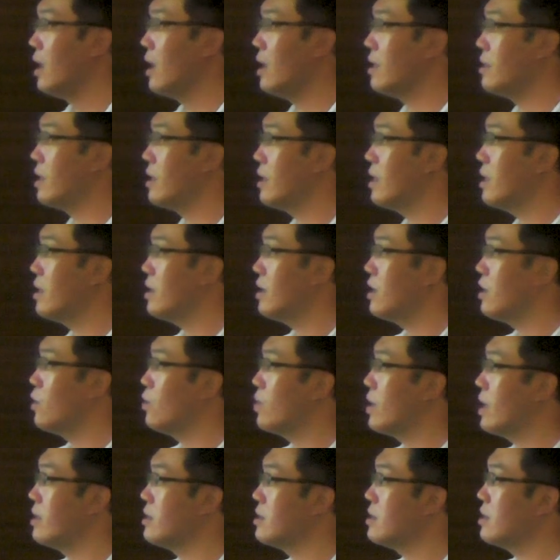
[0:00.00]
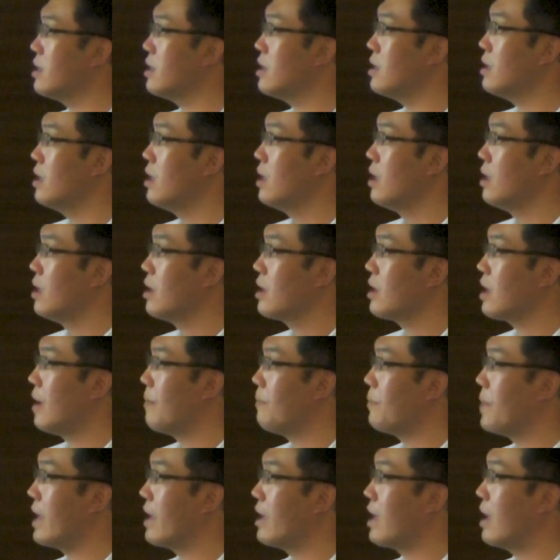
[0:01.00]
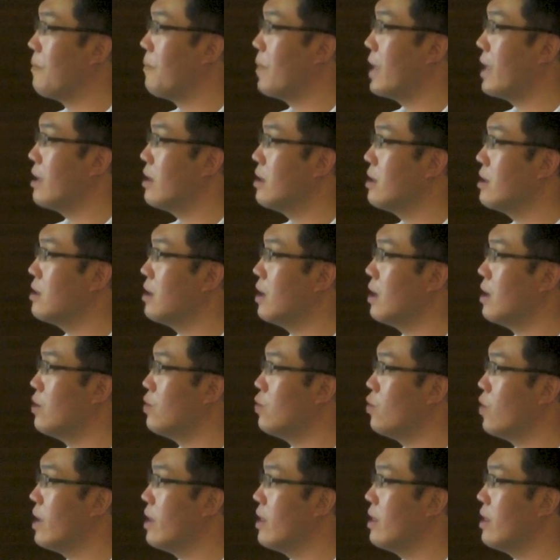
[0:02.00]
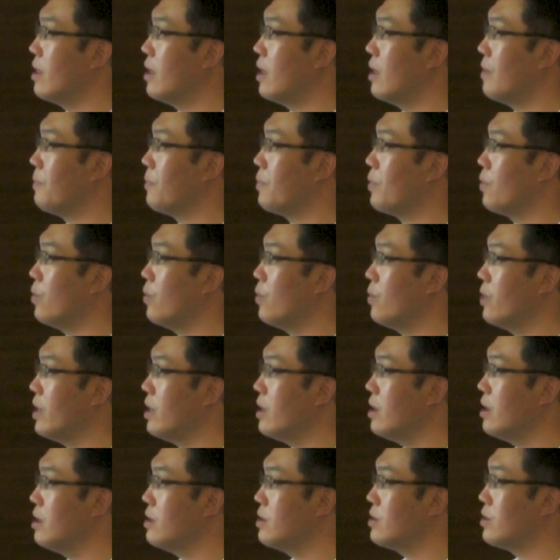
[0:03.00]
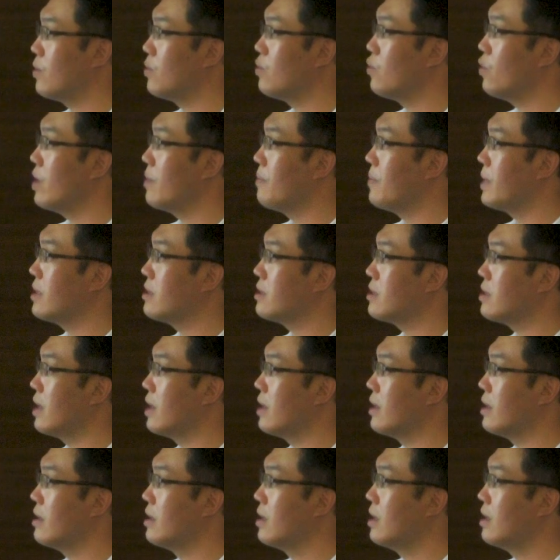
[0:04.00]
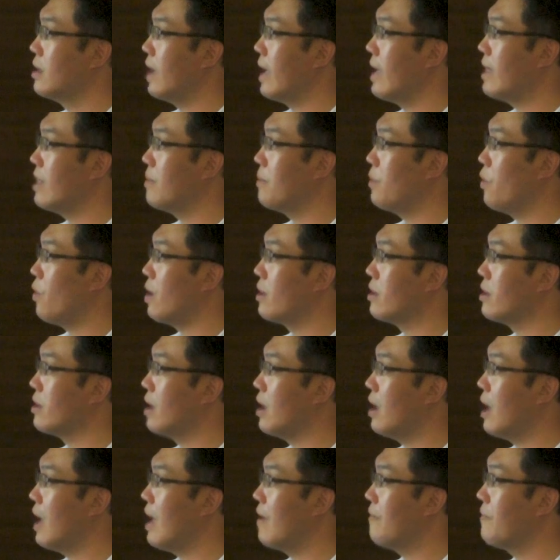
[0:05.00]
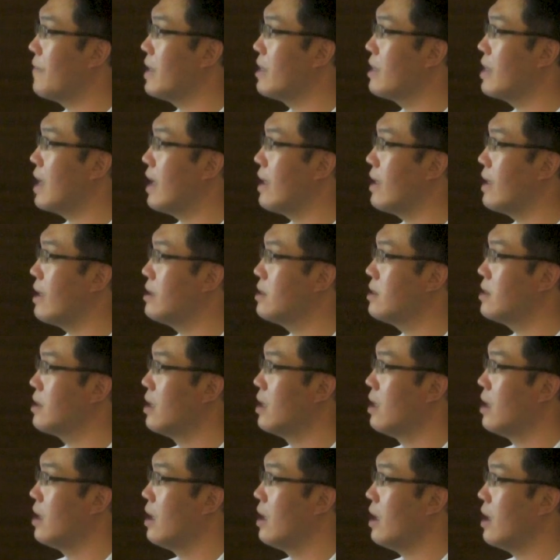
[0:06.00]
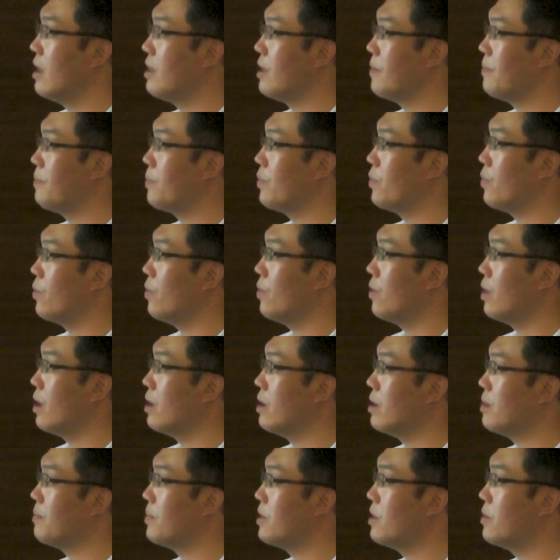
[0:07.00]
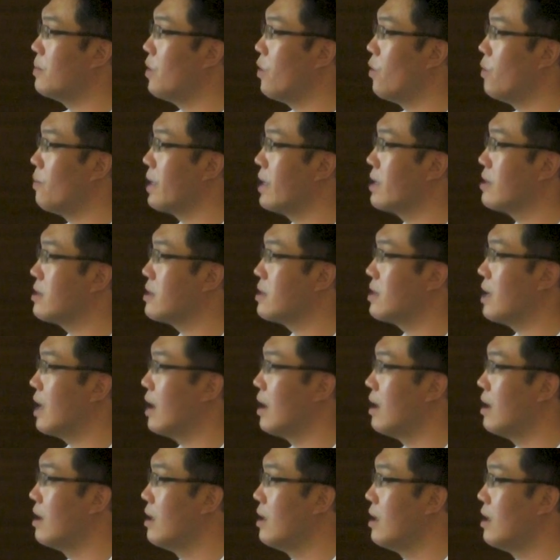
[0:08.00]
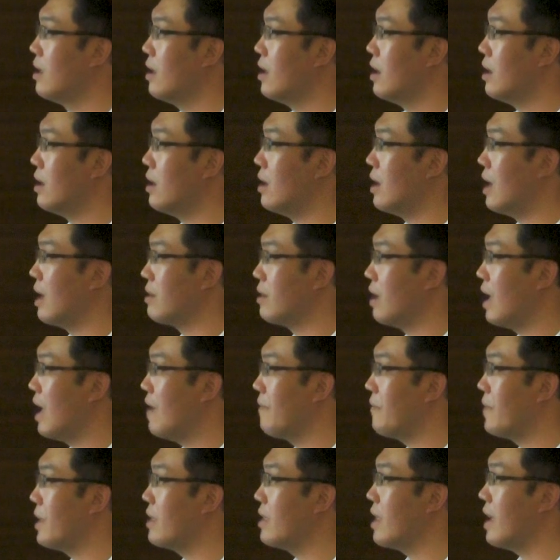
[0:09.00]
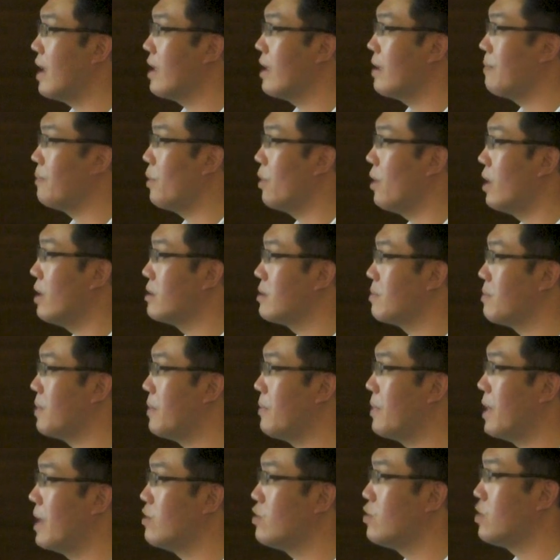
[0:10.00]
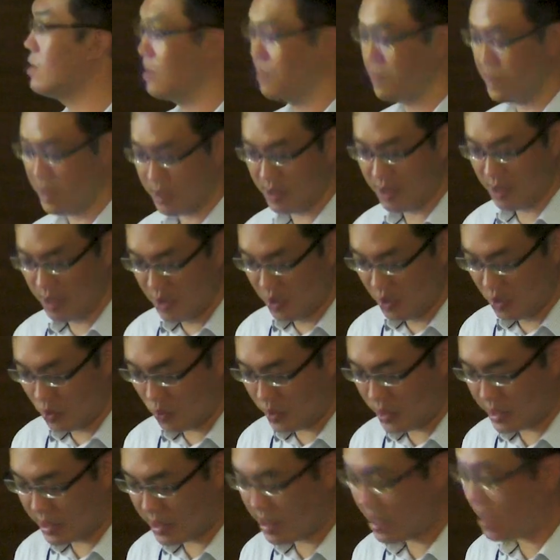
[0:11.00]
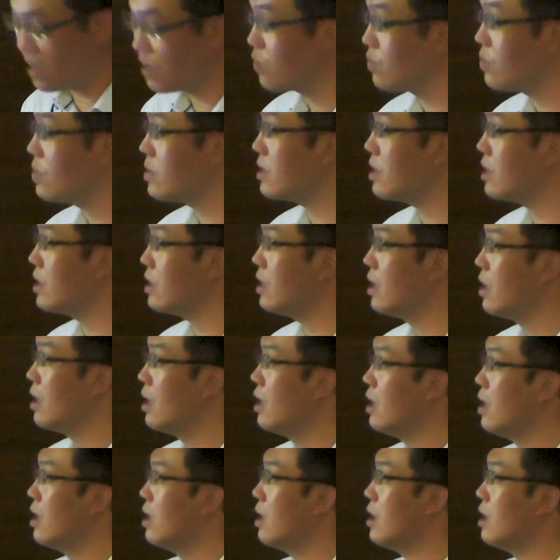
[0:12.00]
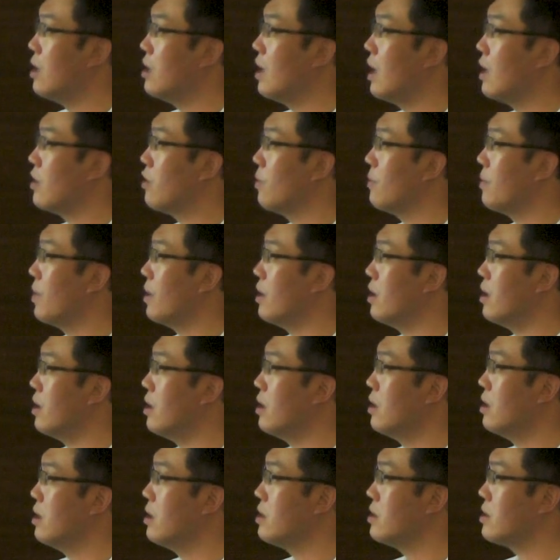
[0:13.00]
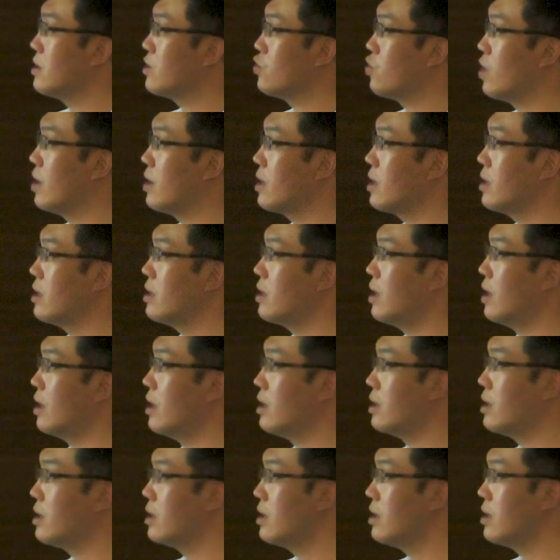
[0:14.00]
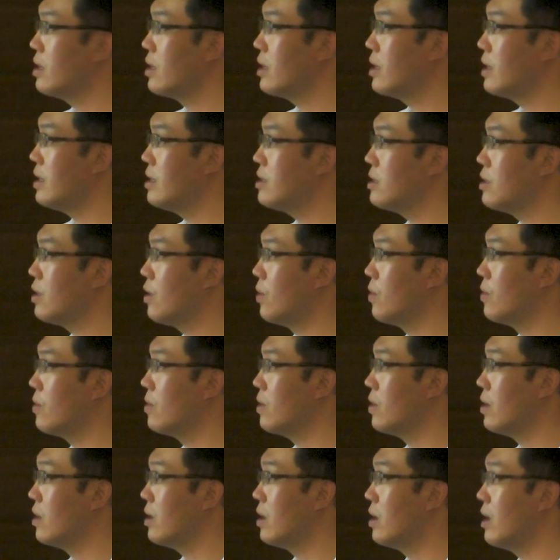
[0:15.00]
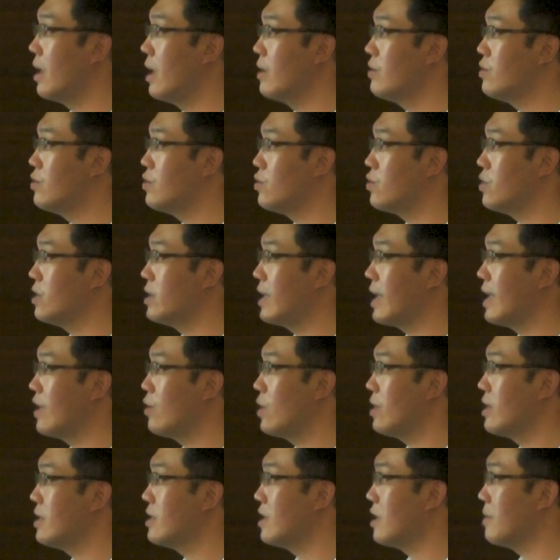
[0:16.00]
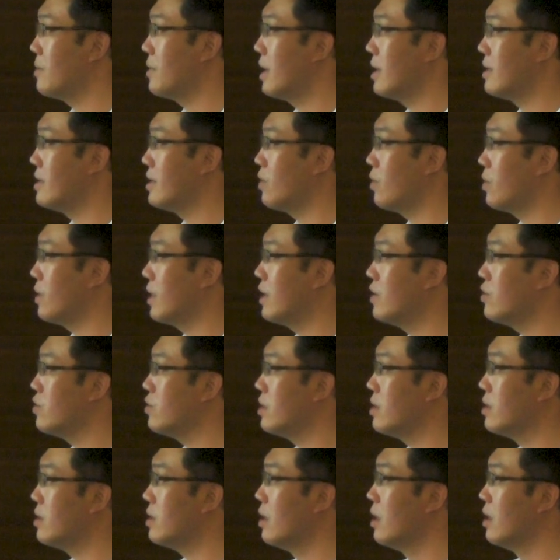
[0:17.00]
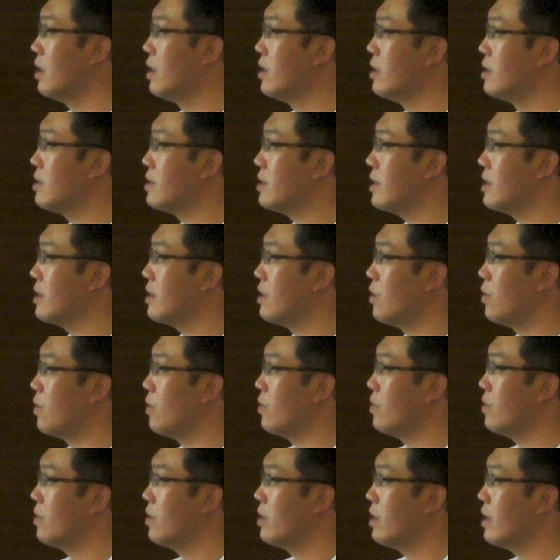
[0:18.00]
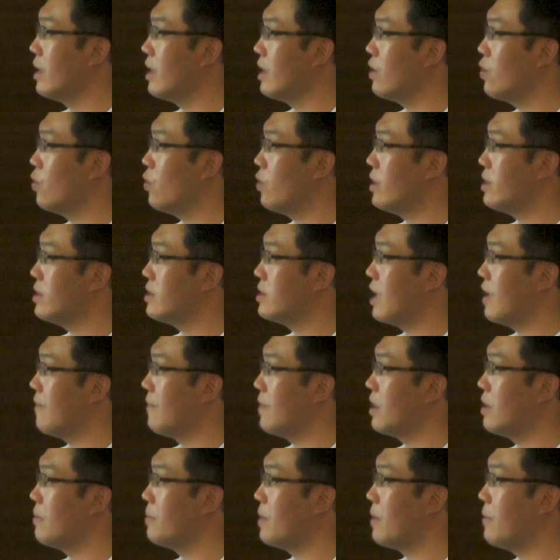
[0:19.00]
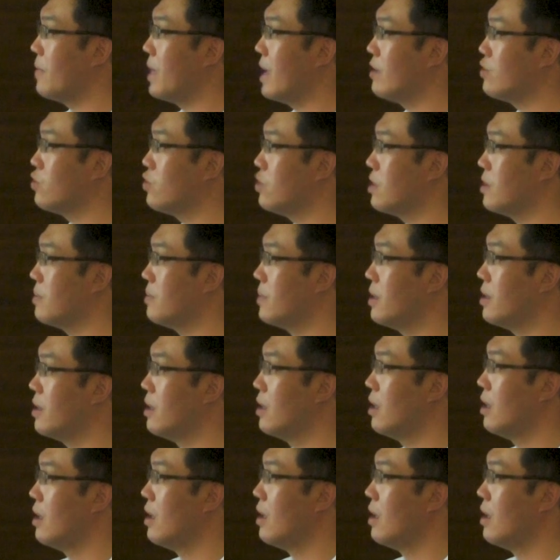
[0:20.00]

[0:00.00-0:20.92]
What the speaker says: And then here you can see by compare red and blue here. So red means the animal on the high-fat diet, and then blue, purple means on the high-fat diet plus peptide treatment. We start to see a lot of stronger histone H3 K27 acetylation signal increase after peptide treatment.